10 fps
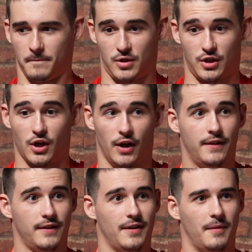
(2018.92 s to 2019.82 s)
which is
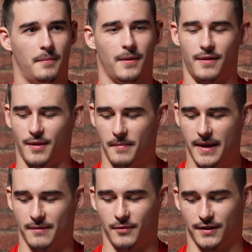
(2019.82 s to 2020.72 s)
good, but the
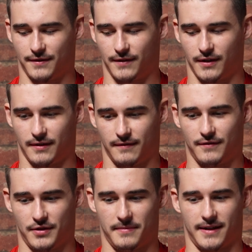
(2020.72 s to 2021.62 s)
main ones for
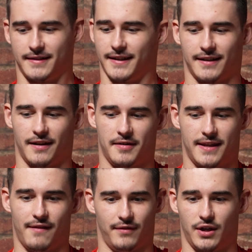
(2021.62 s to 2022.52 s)
gymnastics are
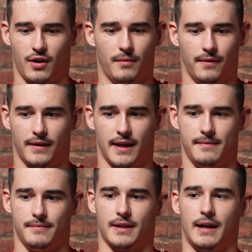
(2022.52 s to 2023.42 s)
definitely Commonwealth
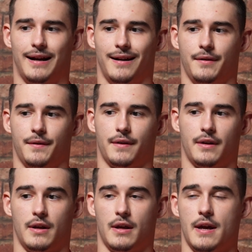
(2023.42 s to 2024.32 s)
Games and
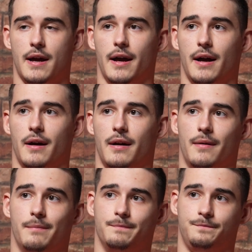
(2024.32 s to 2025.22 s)

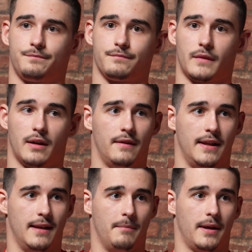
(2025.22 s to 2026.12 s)
the
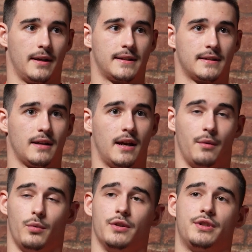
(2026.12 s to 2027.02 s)
Olympics
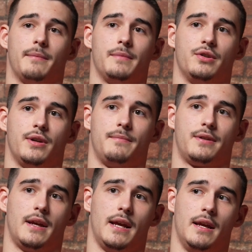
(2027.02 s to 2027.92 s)
and the World
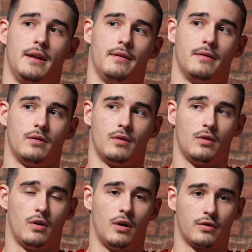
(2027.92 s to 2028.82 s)
Championships in
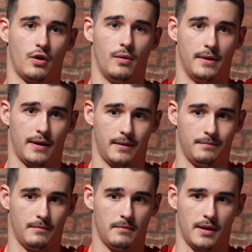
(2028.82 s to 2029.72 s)
October
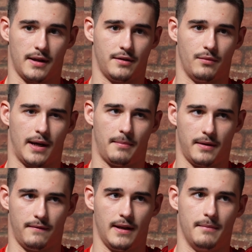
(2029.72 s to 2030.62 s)
time. But that don't
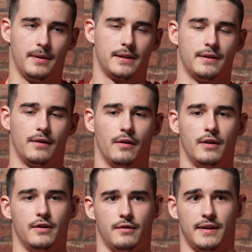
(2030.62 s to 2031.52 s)
happen if the Olympics is on.
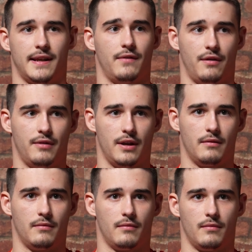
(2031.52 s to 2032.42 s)
So that's every 3